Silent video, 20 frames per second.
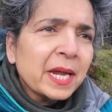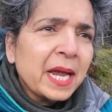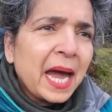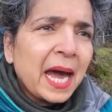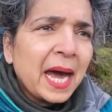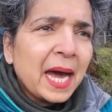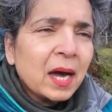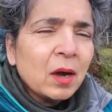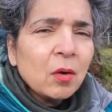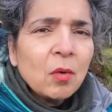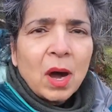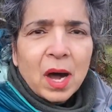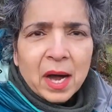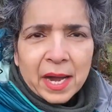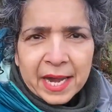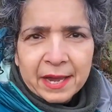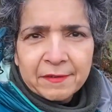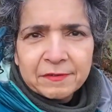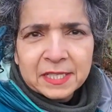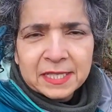how I
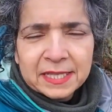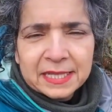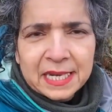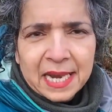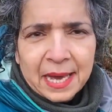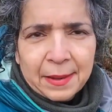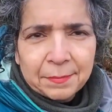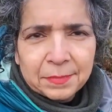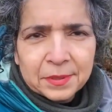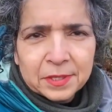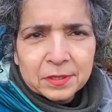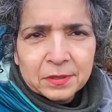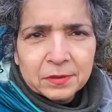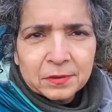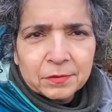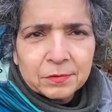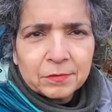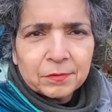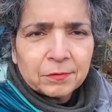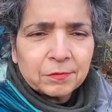have slept
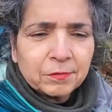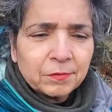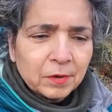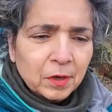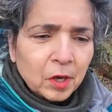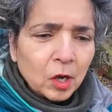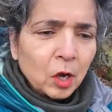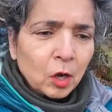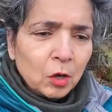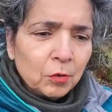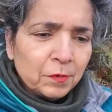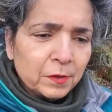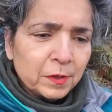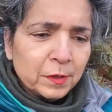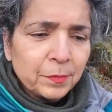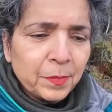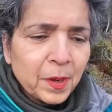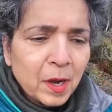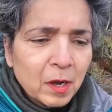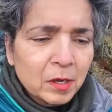over
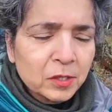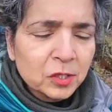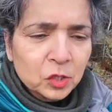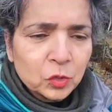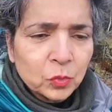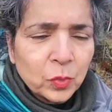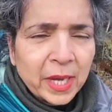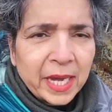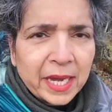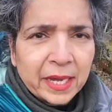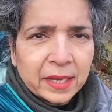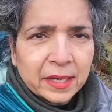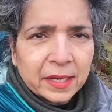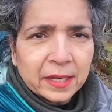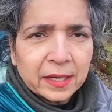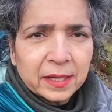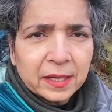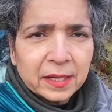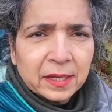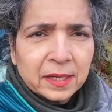the past week
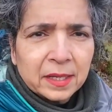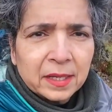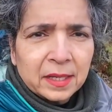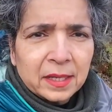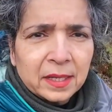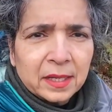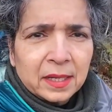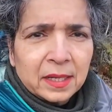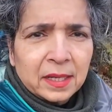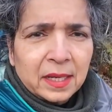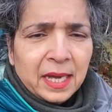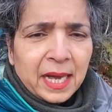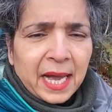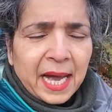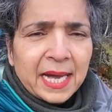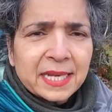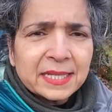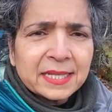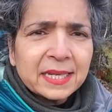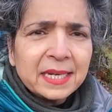
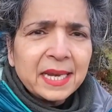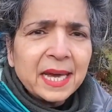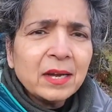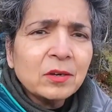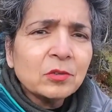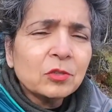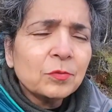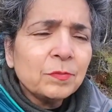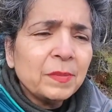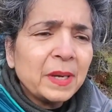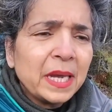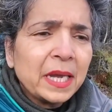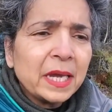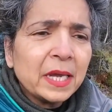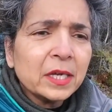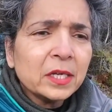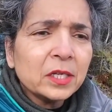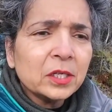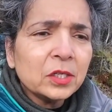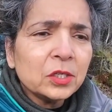has allowed me
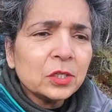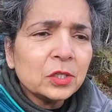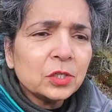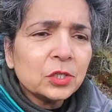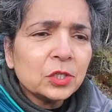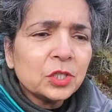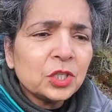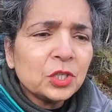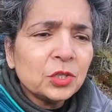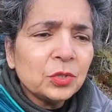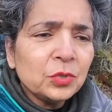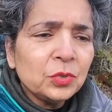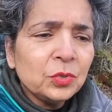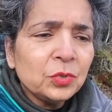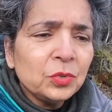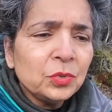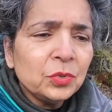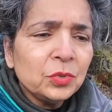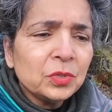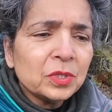
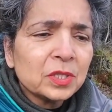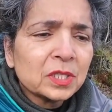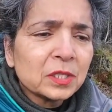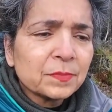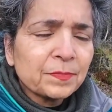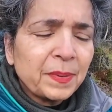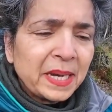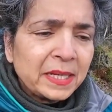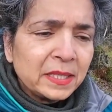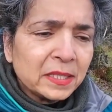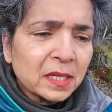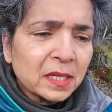to spend